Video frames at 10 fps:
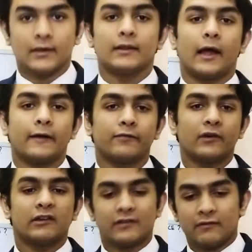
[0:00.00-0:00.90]
Like
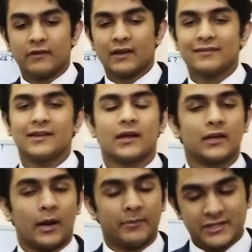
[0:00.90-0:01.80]
for instance, we can see the
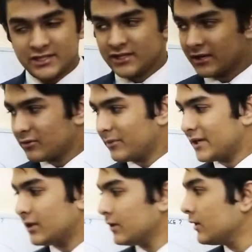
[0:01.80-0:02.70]
climate change
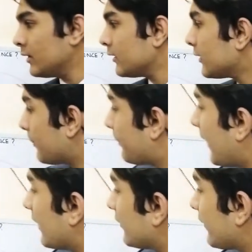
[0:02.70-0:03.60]
agreement, the
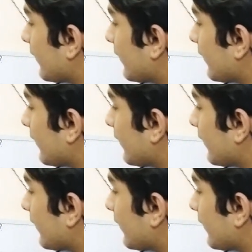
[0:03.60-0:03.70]
Paris